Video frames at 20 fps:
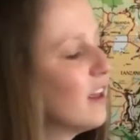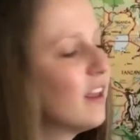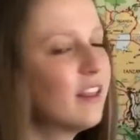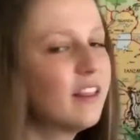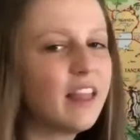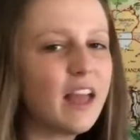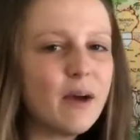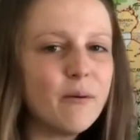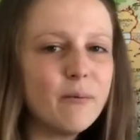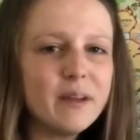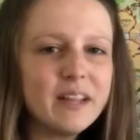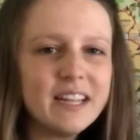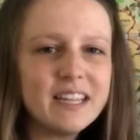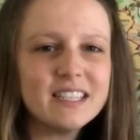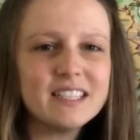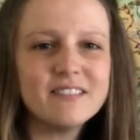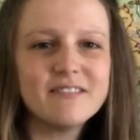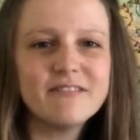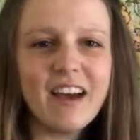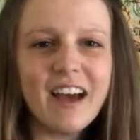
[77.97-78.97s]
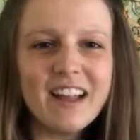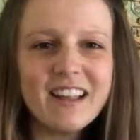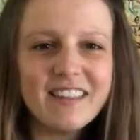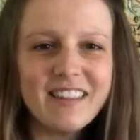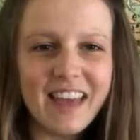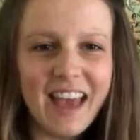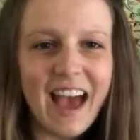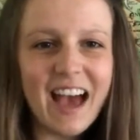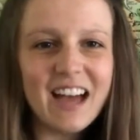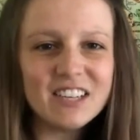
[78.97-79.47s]
Now we need to find
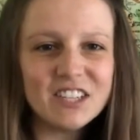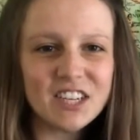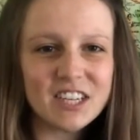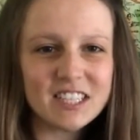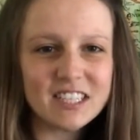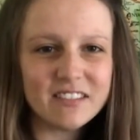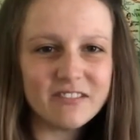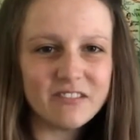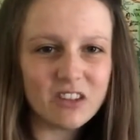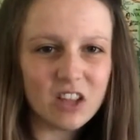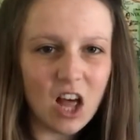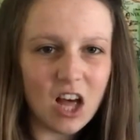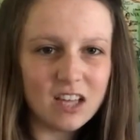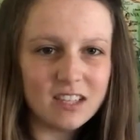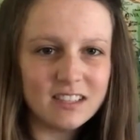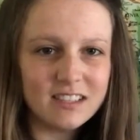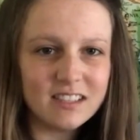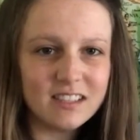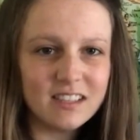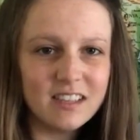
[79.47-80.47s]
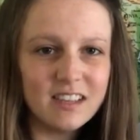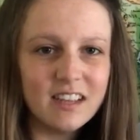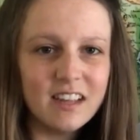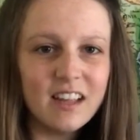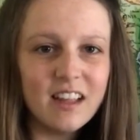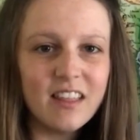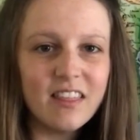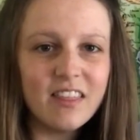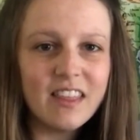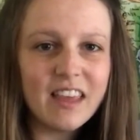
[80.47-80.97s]
the adjective clause.
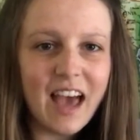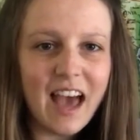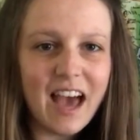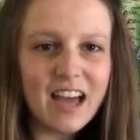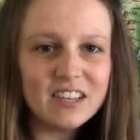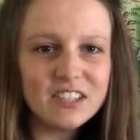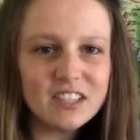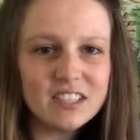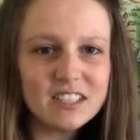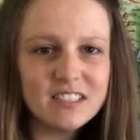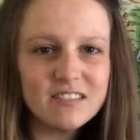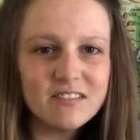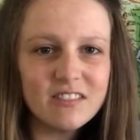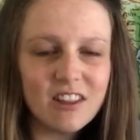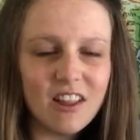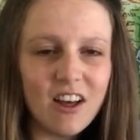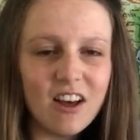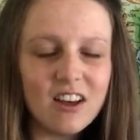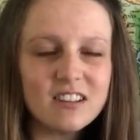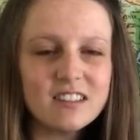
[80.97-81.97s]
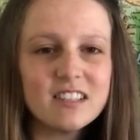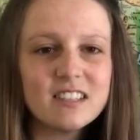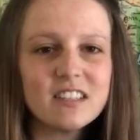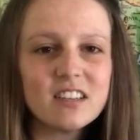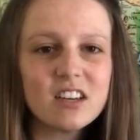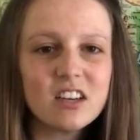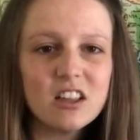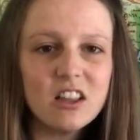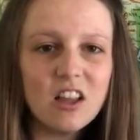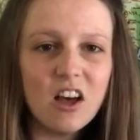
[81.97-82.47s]
The adjective clause is a
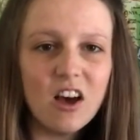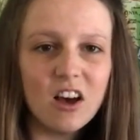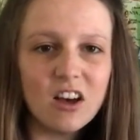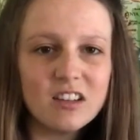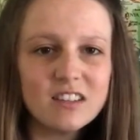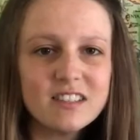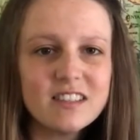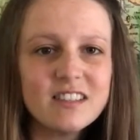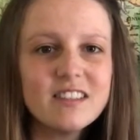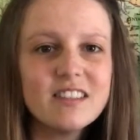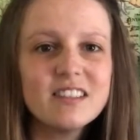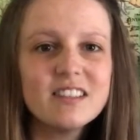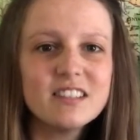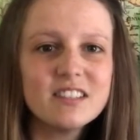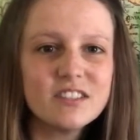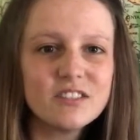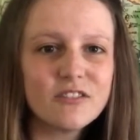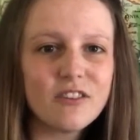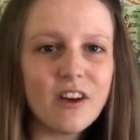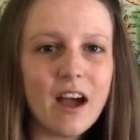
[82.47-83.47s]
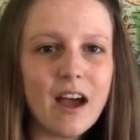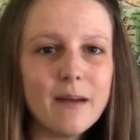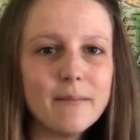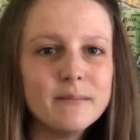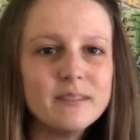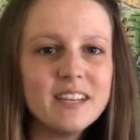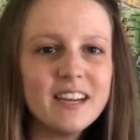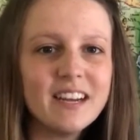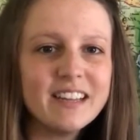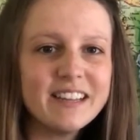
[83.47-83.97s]
clause that
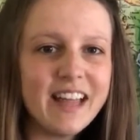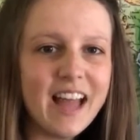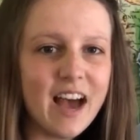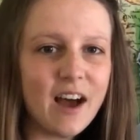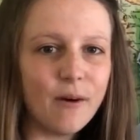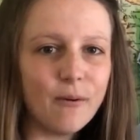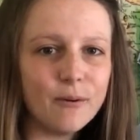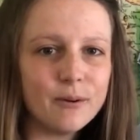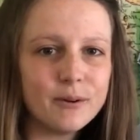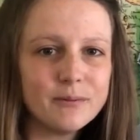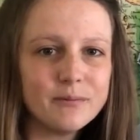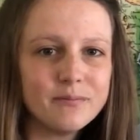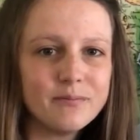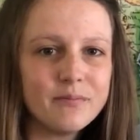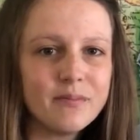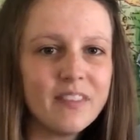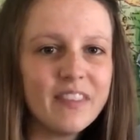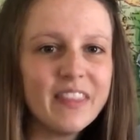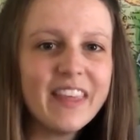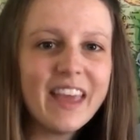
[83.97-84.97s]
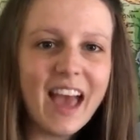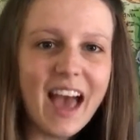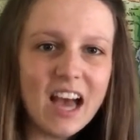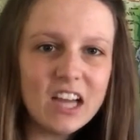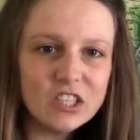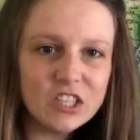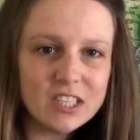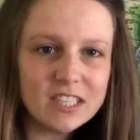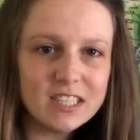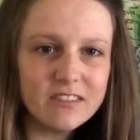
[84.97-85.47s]
describes a noun. The
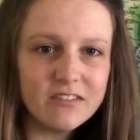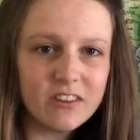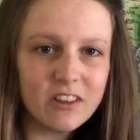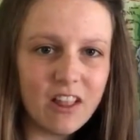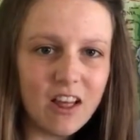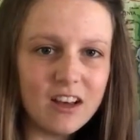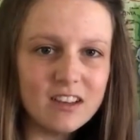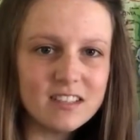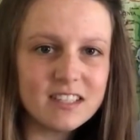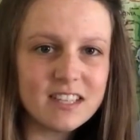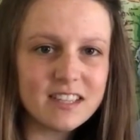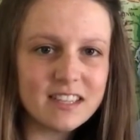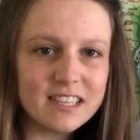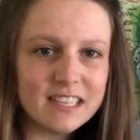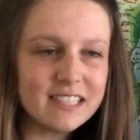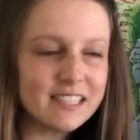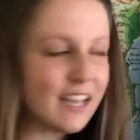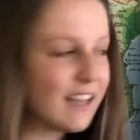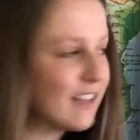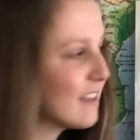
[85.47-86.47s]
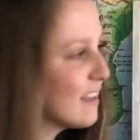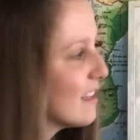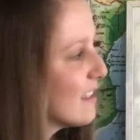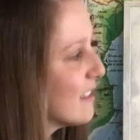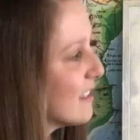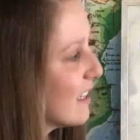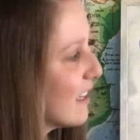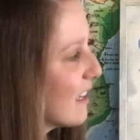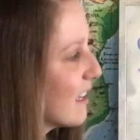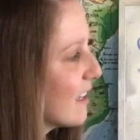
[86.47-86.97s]
adjective clause in this
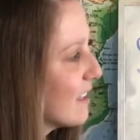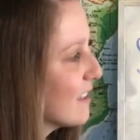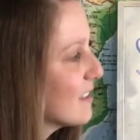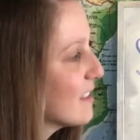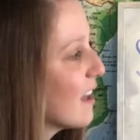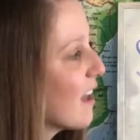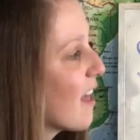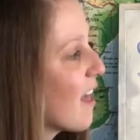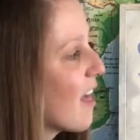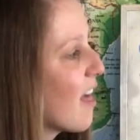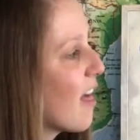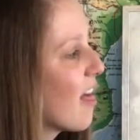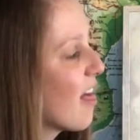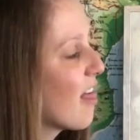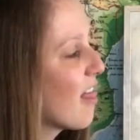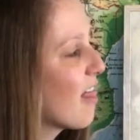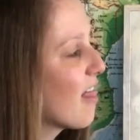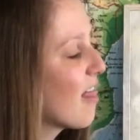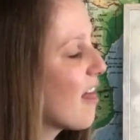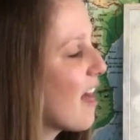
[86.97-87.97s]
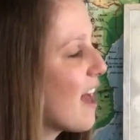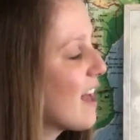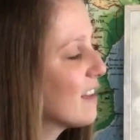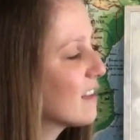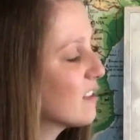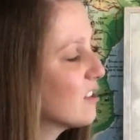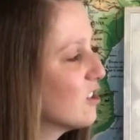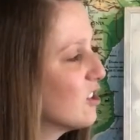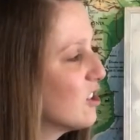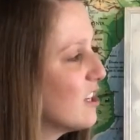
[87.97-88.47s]
sentence is that
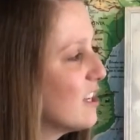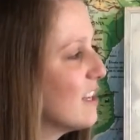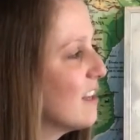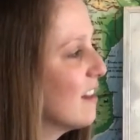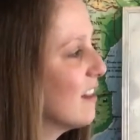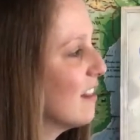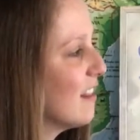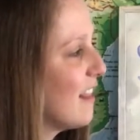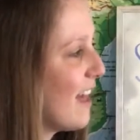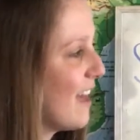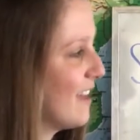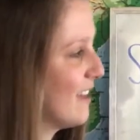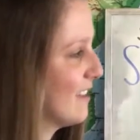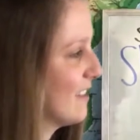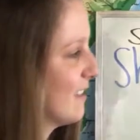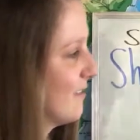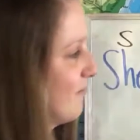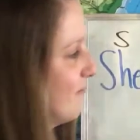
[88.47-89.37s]
she liked.